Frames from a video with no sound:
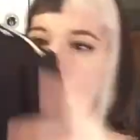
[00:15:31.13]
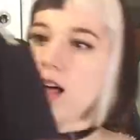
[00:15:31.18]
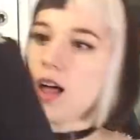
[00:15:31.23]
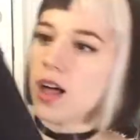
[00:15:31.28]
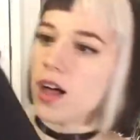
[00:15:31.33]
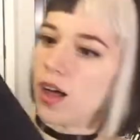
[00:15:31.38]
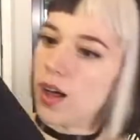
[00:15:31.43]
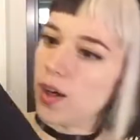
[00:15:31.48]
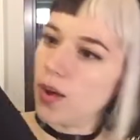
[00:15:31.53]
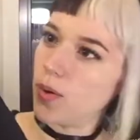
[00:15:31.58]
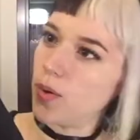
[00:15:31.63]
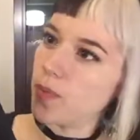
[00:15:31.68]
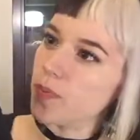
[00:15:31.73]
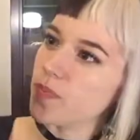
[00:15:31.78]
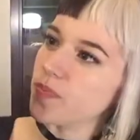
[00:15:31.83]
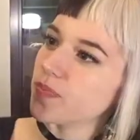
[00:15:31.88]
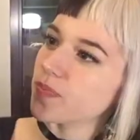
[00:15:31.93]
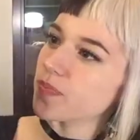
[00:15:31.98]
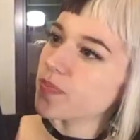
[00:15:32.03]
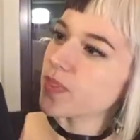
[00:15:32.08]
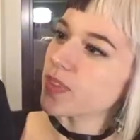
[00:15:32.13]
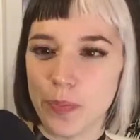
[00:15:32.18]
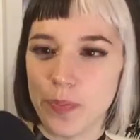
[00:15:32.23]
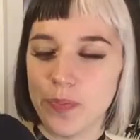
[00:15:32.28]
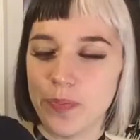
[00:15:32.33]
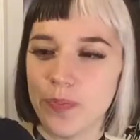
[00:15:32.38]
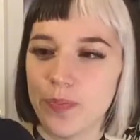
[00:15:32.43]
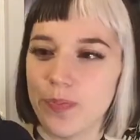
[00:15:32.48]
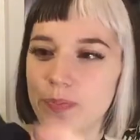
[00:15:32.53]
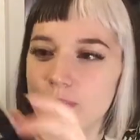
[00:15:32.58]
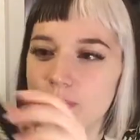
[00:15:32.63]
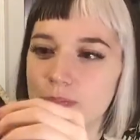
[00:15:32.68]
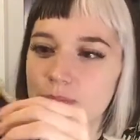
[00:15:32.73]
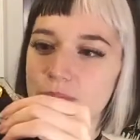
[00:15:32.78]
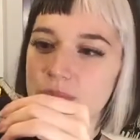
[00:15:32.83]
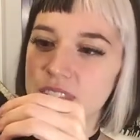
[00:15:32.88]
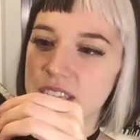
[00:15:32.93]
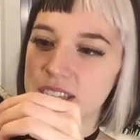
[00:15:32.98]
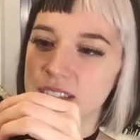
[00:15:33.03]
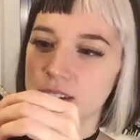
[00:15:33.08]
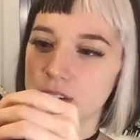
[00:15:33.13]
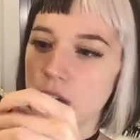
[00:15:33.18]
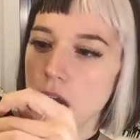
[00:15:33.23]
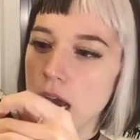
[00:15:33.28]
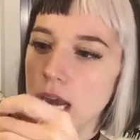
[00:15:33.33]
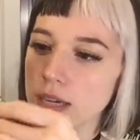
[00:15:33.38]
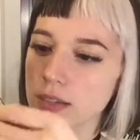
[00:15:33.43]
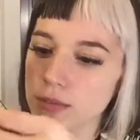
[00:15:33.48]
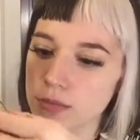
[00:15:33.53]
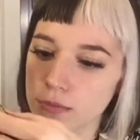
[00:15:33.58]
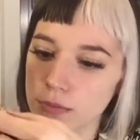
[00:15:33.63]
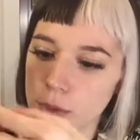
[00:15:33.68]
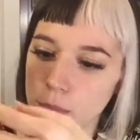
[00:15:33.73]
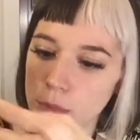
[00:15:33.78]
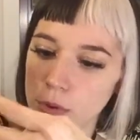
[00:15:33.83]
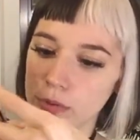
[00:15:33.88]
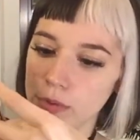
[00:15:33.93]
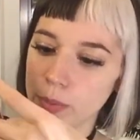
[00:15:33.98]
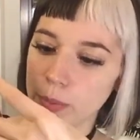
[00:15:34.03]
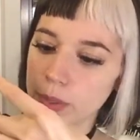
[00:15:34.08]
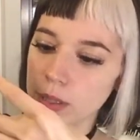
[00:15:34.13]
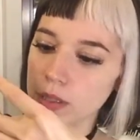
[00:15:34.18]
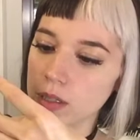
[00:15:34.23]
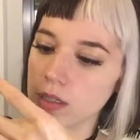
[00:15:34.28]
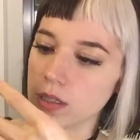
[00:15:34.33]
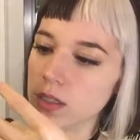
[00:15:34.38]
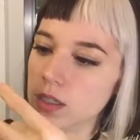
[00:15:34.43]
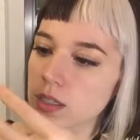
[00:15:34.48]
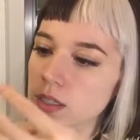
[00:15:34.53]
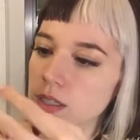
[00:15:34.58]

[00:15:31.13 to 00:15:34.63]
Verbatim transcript: Oh. These are not removable.